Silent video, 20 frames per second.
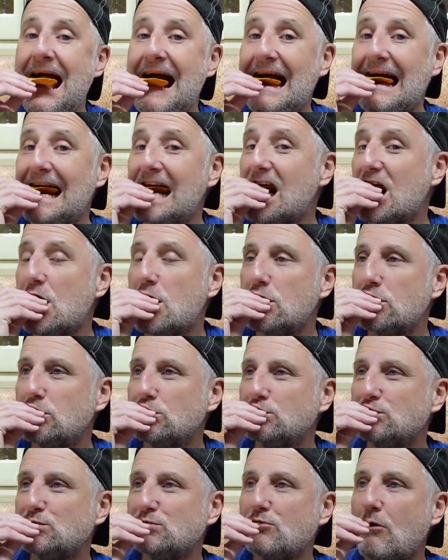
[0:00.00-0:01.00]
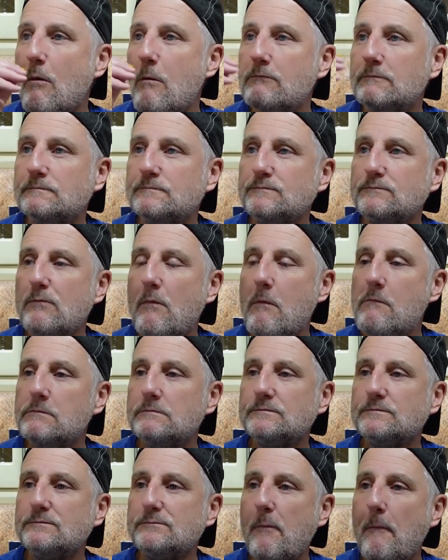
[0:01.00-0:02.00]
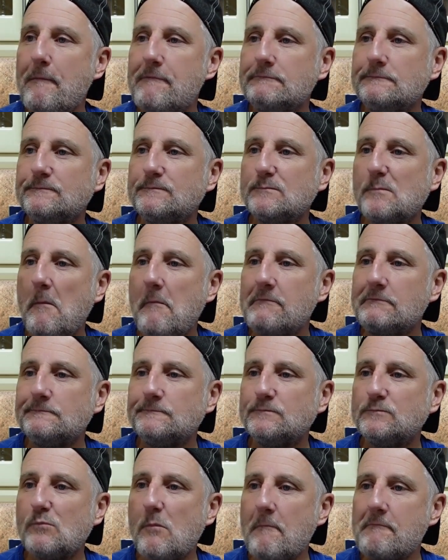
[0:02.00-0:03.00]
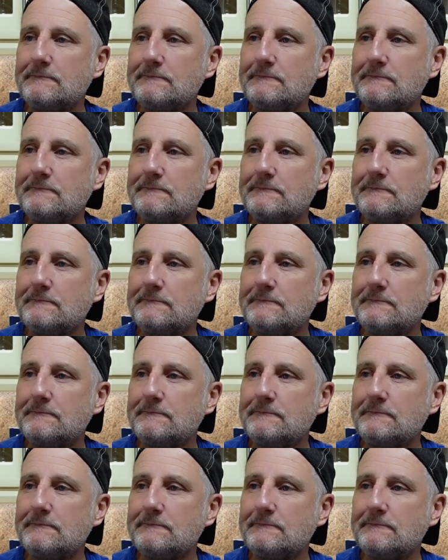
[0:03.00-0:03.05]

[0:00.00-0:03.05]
Nothing is said.